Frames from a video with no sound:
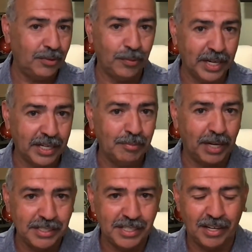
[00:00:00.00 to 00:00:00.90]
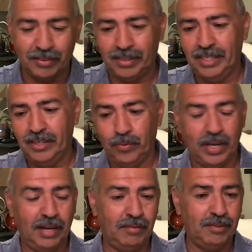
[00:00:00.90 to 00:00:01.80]
Rick and myself, we
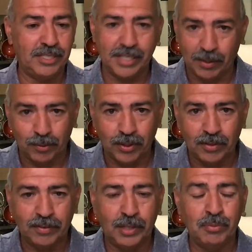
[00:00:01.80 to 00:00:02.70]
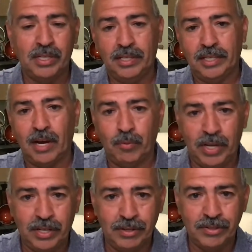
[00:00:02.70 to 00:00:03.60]
have several of them that we
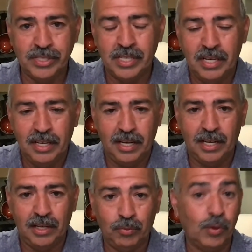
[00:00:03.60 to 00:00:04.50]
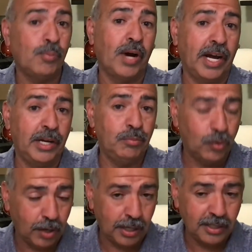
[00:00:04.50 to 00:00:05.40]
use, and we're buying
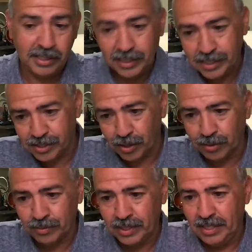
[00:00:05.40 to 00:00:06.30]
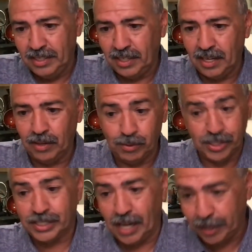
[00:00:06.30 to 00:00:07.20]
more. So we're
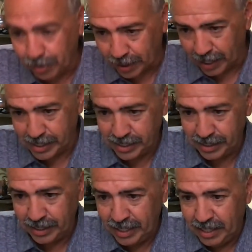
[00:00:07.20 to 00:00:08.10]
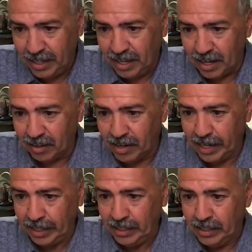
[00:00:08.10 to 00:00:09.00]
just like you guys. All right.